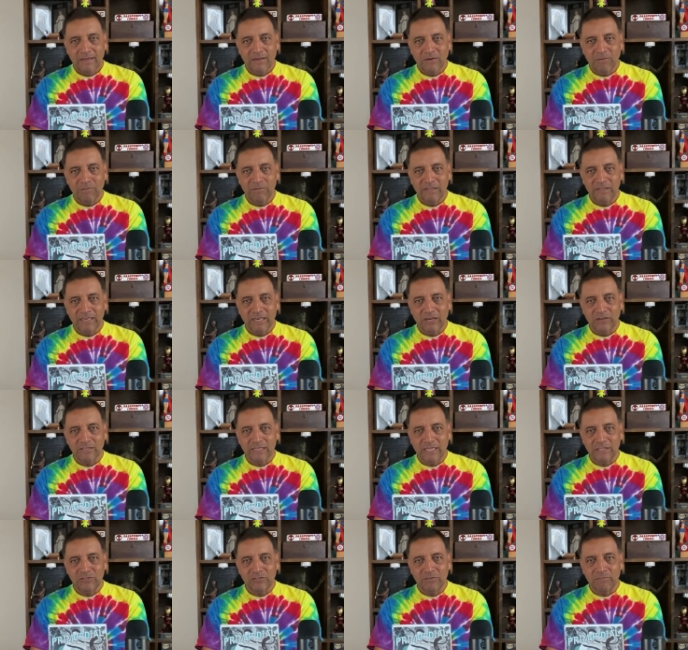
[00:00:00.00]
Hopefully the glare is
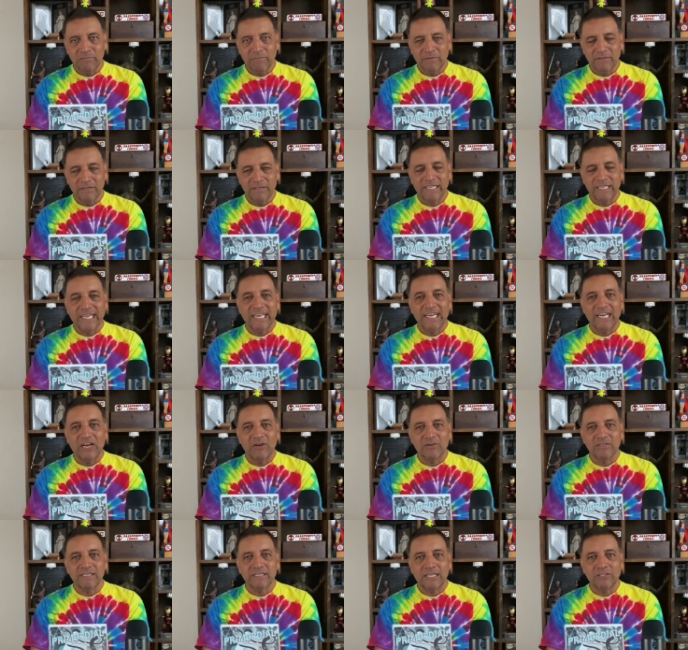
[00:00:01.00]
not too the
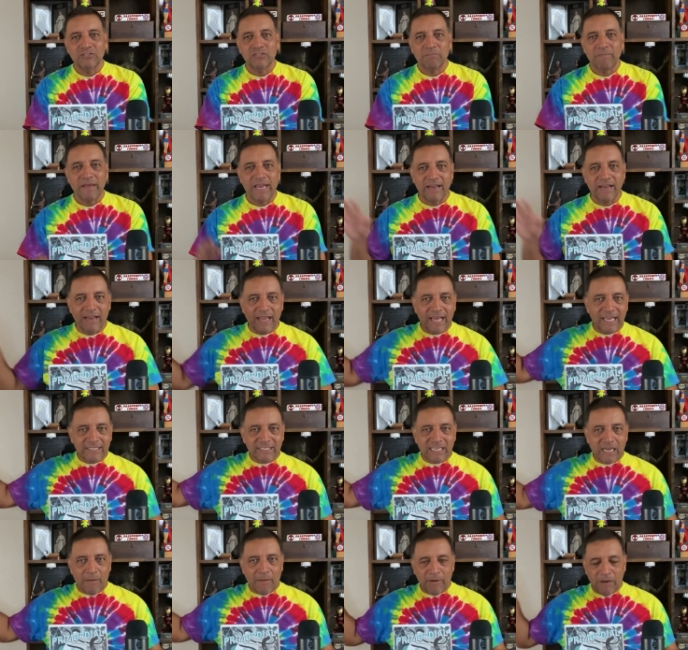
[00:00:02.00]
glare is not too bad. And like I
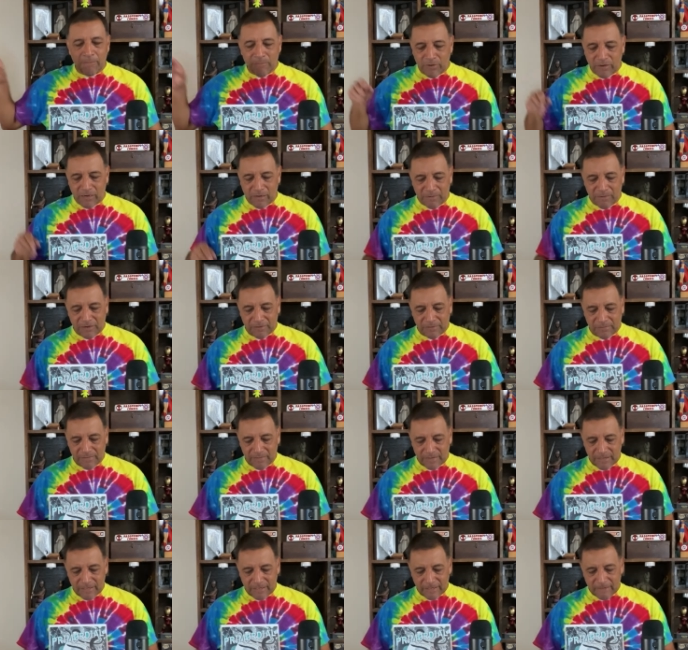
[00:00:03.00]
said, I'm gonna put it up here.
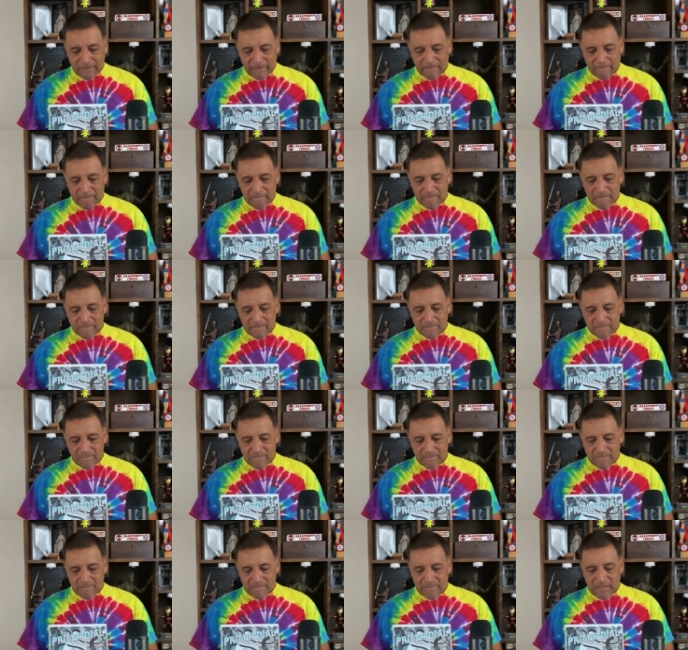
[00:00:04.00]

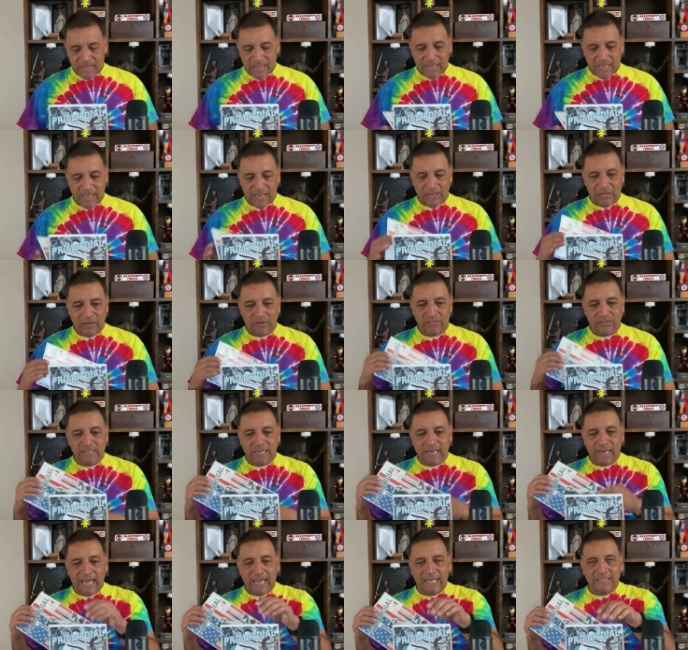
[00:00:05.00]
And here's
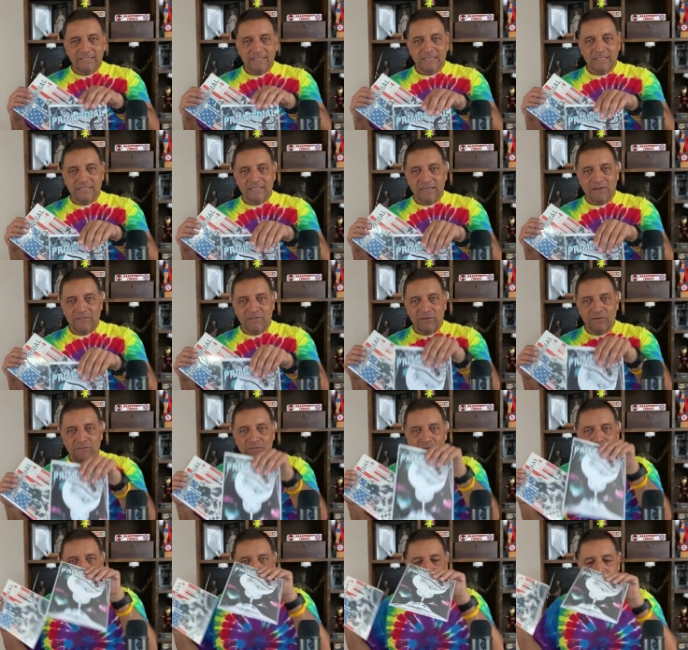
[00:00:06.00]
the last cover
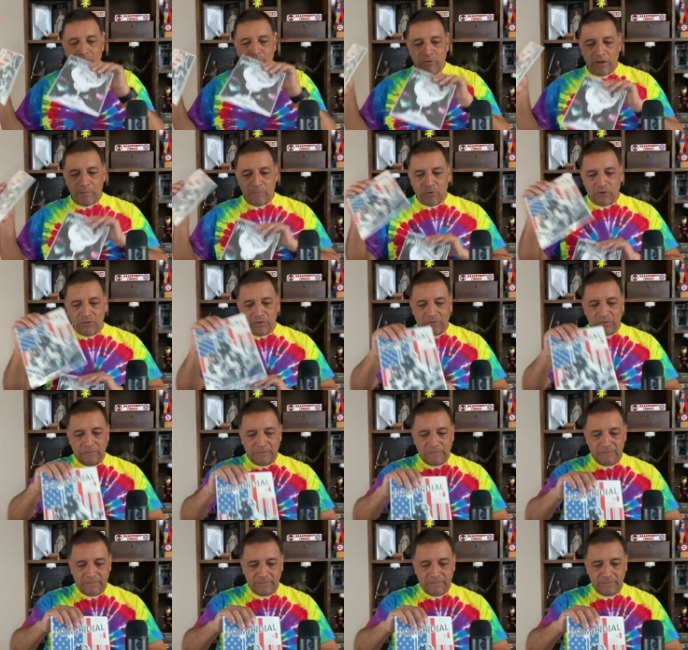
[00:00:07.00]
from uh, Primordial.